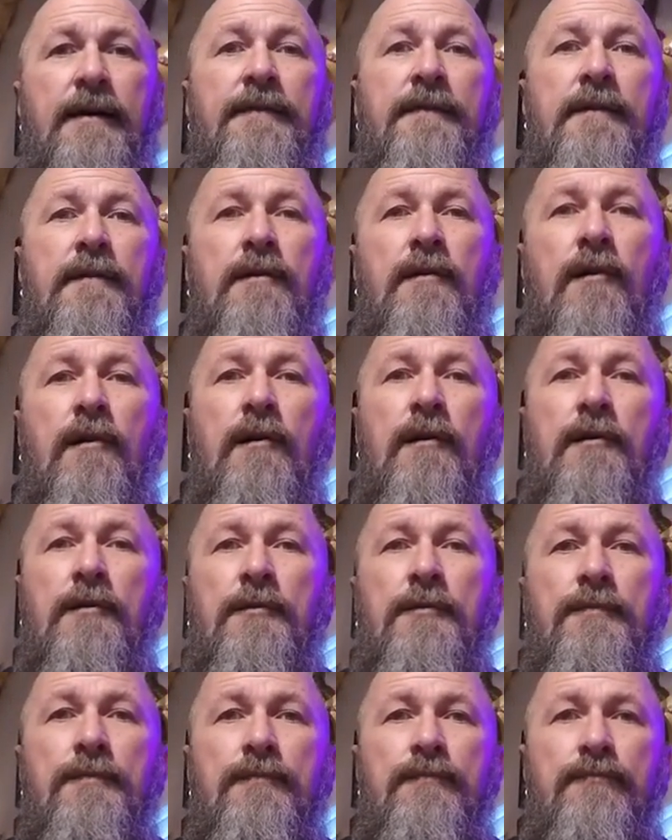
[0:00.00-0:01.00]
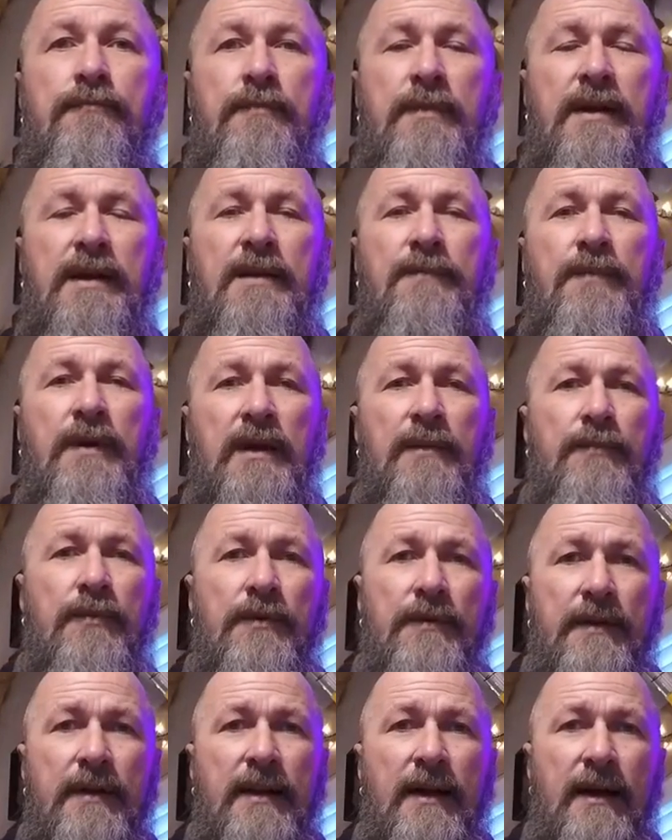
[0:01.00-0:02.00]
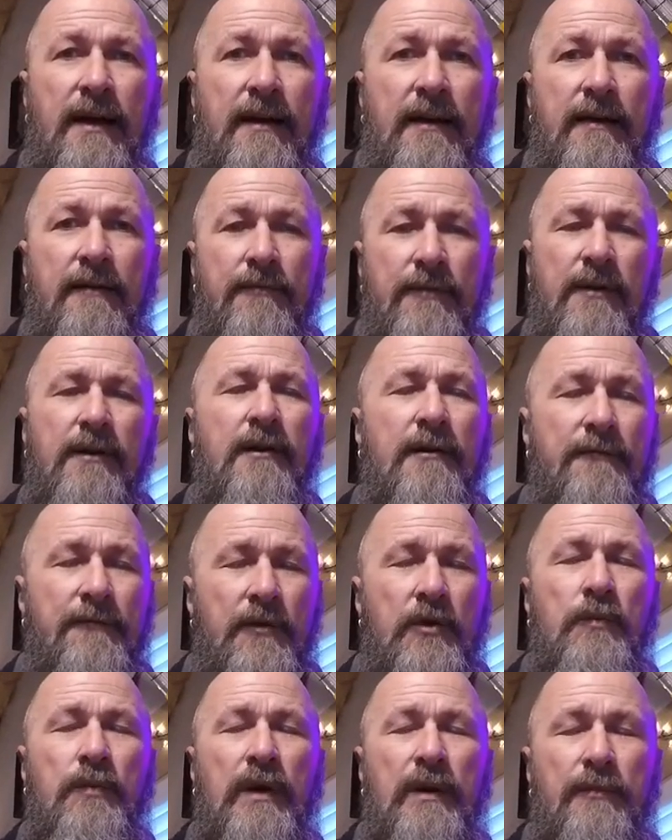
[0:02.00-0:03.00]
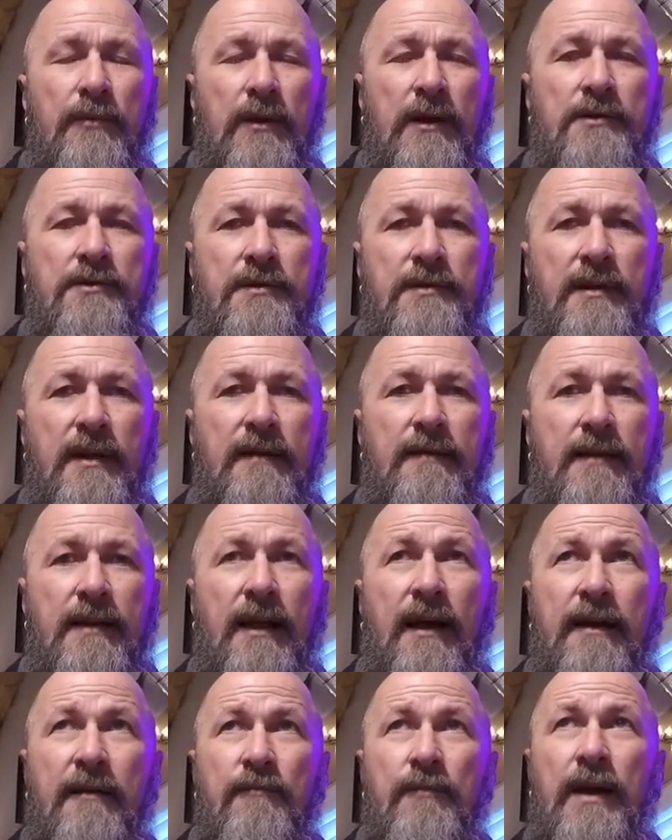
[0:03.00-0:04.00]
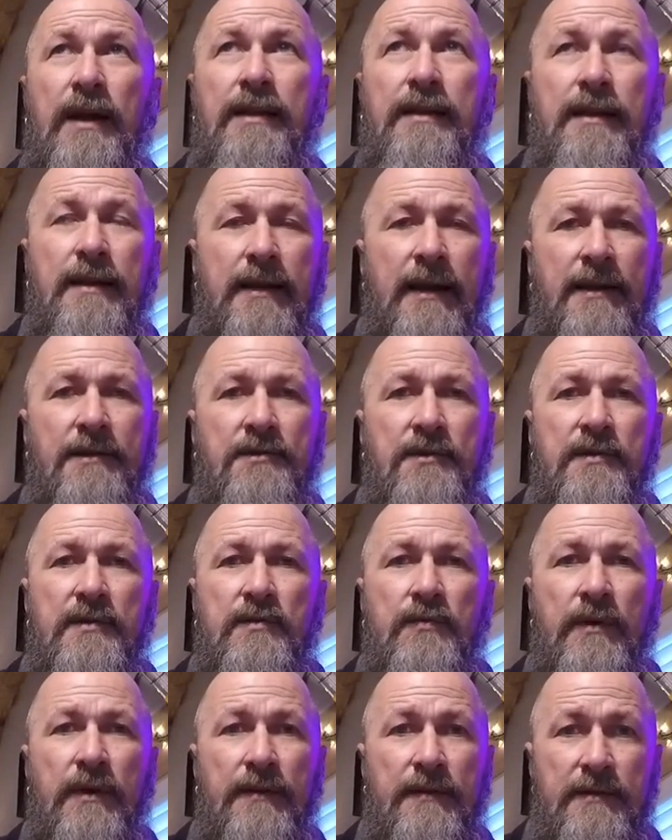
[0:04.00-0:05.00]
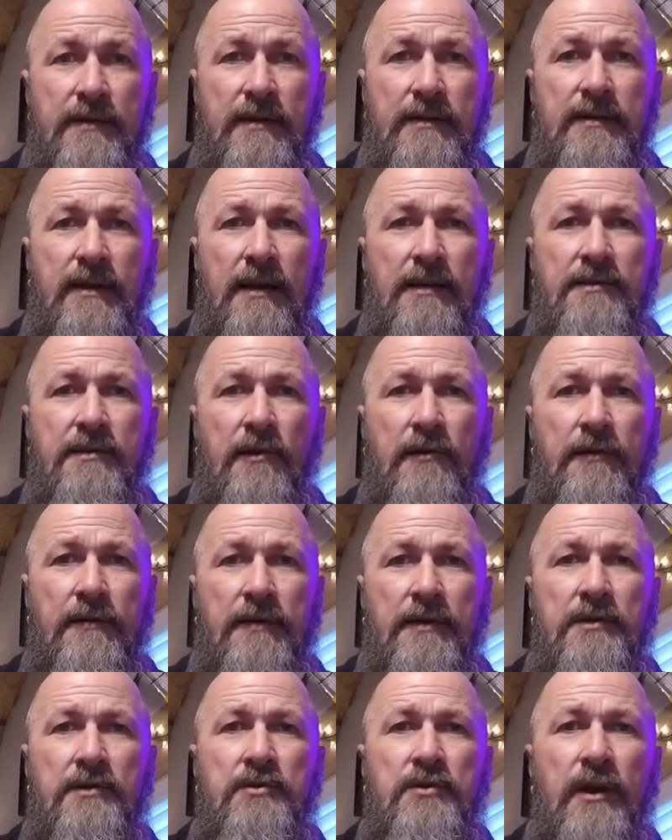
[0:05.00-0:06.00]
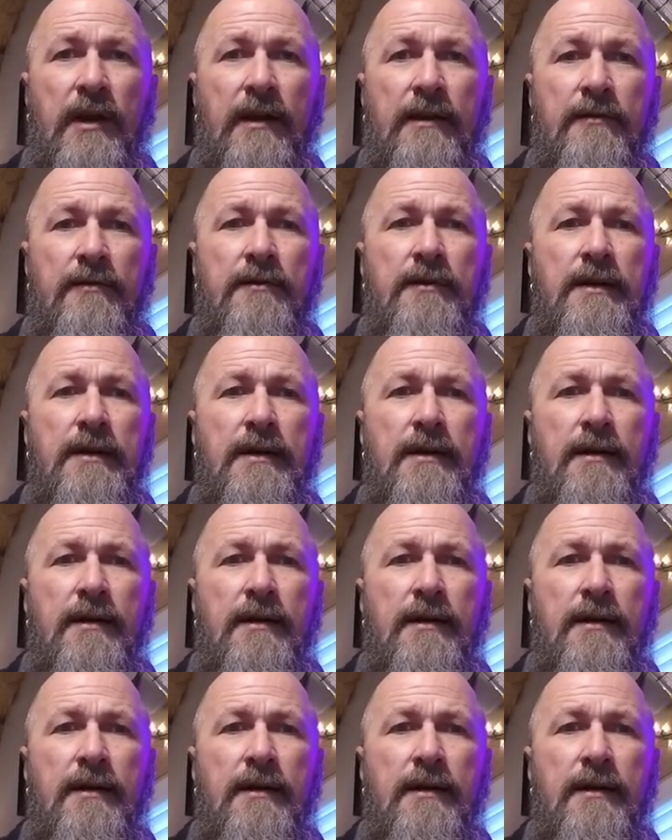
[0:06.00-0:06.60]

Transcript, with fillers: there are many people that I have, there are a few people I should say, that I have made connections with since I started this channel.